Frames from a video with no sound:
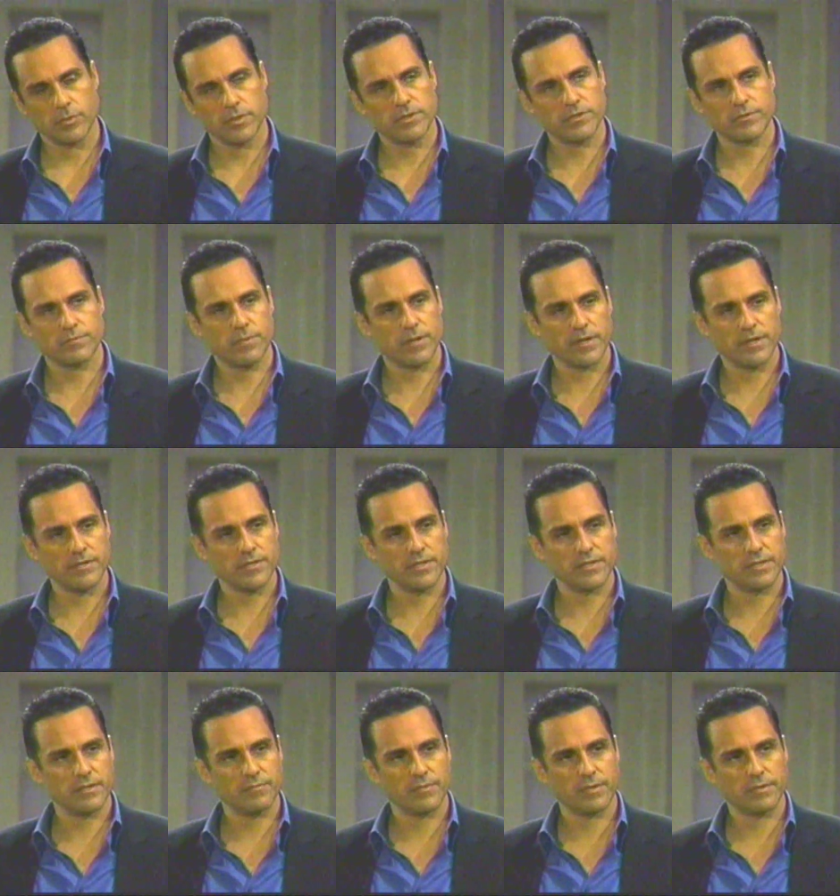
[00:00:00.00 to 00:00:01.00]
Are we just
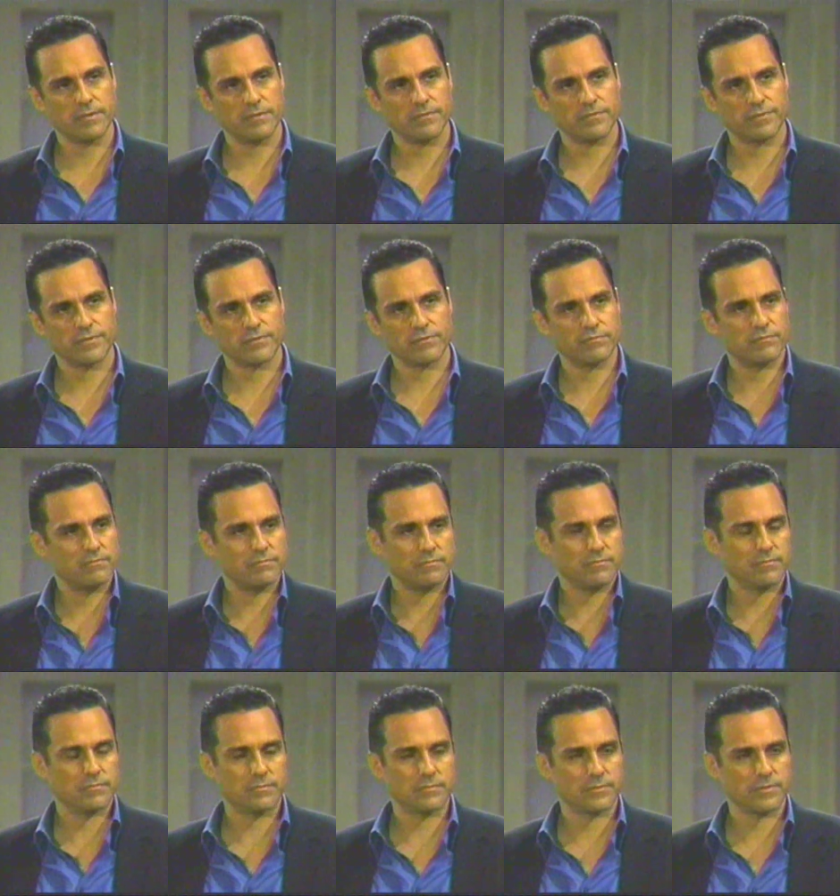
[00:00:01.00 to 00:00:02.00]
punishing him for
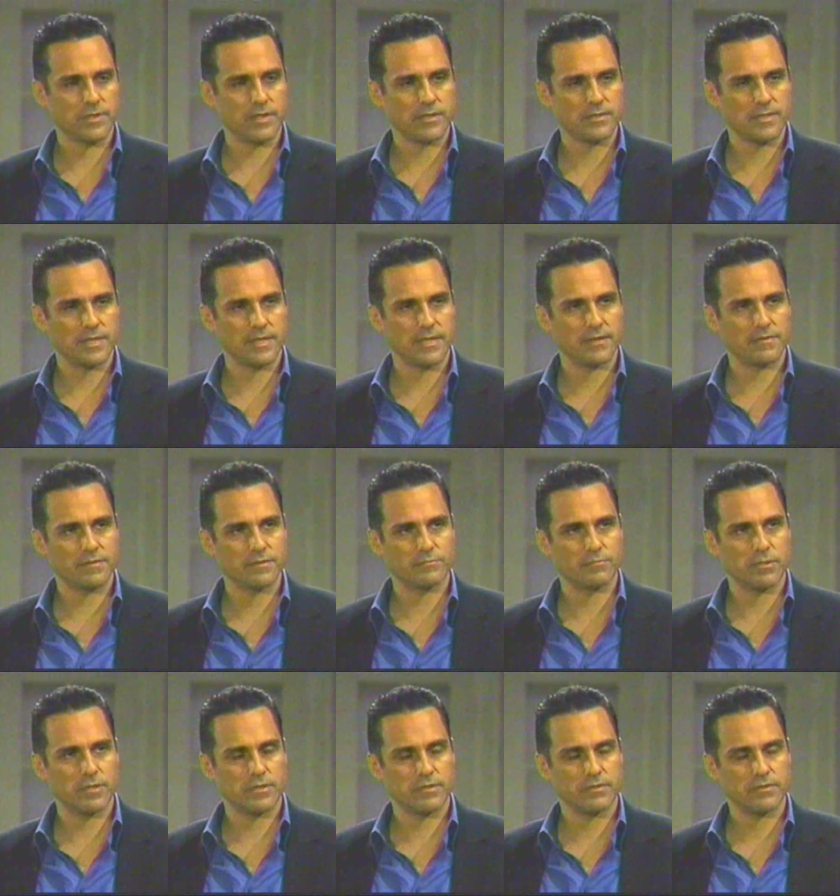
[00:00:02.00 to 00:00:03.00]
trying to take care of
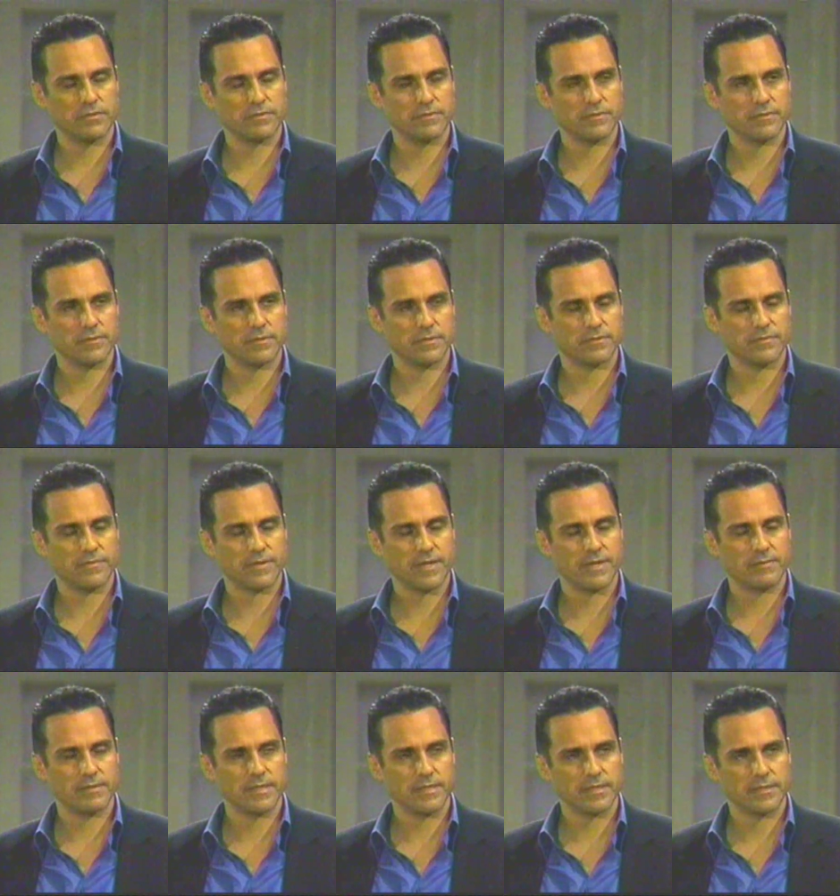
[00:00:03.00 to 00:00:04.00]
his brothers, his
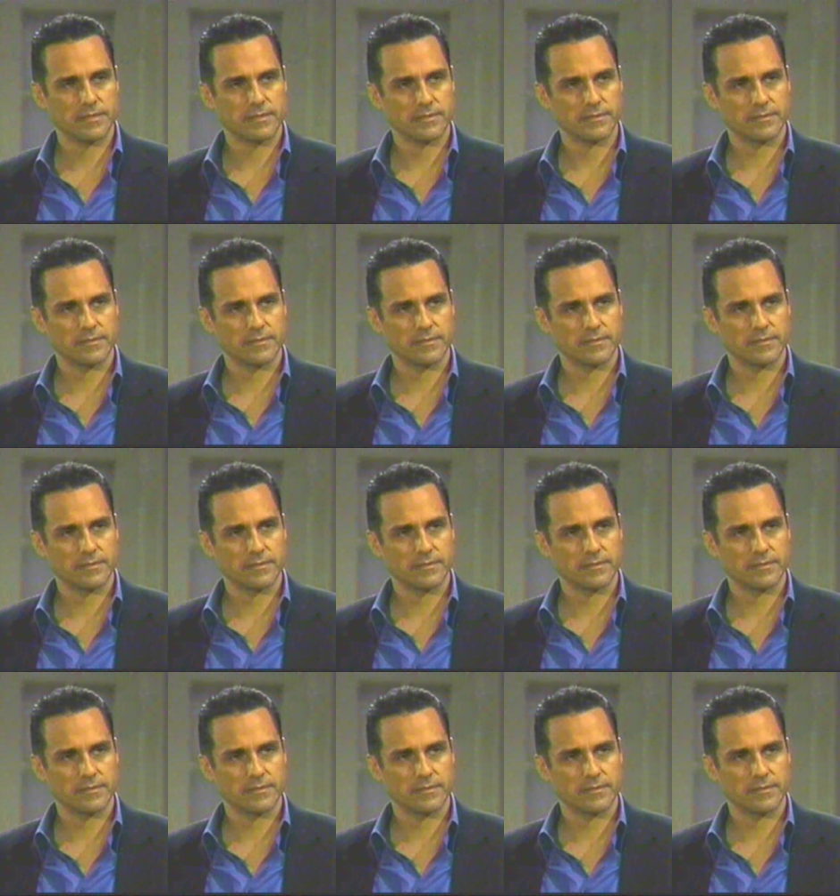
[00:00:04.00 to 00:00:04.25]
family.